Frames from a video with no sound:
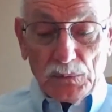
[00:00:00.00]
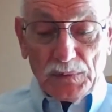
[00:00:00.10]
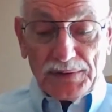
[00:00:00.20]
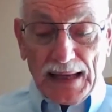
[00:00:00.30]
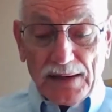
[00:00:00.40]

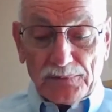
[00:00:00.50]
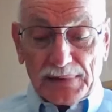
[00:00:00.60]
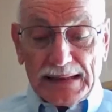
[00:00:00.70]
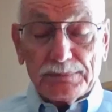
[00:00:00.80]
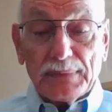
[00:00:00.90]
with
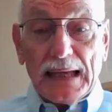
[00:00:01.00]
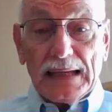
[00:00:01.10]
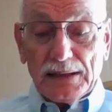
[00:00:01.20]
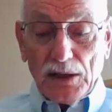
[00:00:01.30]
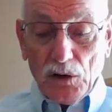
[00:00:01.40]
every
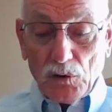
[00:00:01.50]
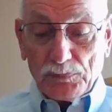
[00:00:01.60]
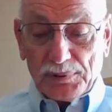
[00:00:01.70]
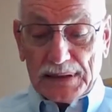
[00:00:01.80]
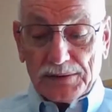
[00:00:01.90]
inmate or
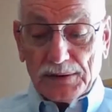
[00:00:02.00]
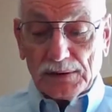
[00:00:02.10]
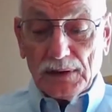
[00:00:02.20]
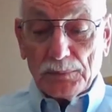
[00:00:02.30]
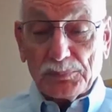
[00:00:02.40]

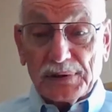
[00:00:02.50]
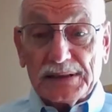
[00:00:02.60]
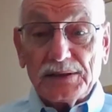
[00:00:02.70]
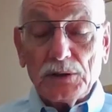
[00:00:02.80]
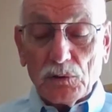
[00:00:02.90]
prisoner,
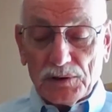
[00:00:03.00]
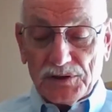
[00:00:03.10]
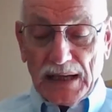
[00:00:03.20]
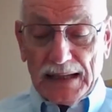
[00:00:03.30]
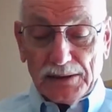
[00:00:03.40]
prison or
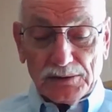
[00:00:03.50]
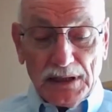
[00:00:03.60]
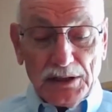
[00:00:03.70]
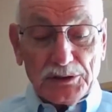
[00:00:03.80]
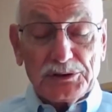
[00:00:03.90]
jail.
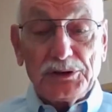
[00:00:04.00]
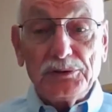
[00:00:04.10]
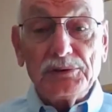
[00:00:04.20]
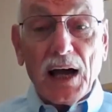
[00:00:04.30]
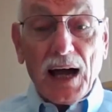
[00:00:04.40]

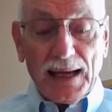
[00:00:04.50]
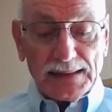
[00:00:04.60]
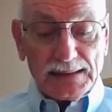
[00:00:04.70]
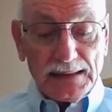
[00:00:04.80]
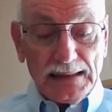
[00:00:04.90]
Do
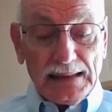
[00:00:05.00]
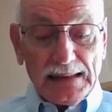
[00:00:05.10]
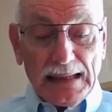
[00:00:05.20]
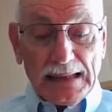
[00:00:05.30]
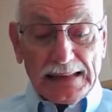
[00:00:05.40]
not
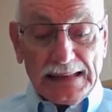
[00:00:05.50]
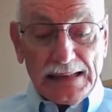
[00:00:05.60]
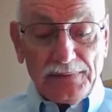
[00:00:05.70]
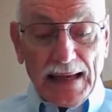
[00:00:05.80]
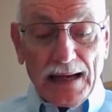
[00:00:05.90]

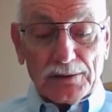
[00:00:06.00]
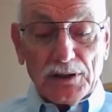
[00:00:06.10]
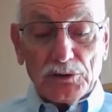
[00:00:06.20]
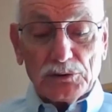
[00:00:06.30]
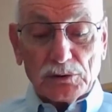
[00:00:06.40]
give out
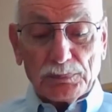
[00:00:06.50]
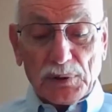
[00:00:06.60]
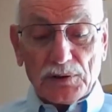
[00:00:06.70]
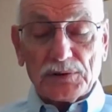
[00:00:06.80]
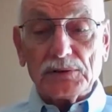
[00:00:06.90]
your
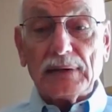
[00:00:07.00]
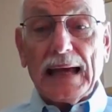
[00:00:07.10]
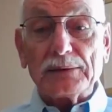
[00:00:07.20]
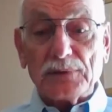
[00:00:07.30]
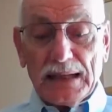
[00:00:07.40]
personal
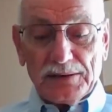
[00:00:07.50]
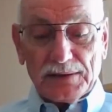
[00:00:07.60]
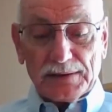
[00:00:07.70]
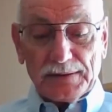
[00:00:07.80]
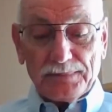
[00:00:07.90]

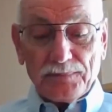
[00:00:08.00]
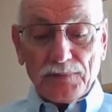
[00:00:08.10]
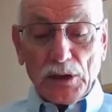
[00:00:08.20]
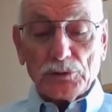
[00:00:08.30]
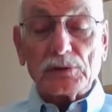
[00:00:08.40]
address,
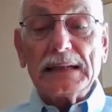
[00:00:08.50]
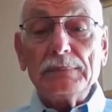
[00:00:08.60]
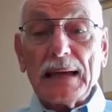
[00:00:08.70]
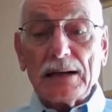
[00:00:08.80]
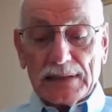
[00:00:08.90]
your
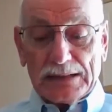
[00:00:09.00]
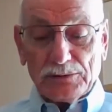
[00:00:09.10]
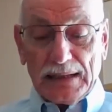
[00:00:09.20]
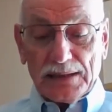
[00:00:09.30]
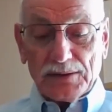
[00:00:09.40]
email
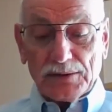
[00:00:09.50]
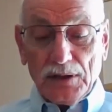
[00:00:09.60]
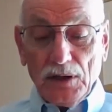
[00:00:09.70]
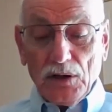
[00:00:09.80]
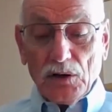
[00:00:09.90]
address,
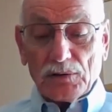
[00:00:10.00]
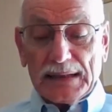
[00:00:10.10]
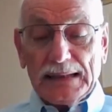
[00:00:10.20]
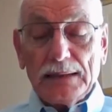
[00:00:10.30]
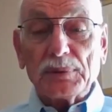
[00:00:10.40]
or
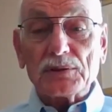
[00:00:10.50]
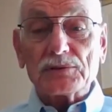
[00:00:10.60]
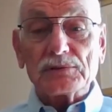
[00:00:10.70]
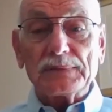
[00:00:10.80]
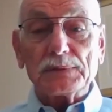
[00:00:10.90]
any
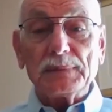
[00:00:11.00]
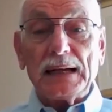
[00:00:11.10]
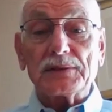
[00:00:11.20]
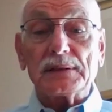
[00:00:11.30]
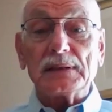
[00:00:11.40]
personal
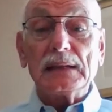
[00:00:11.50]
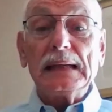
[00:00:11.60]
information.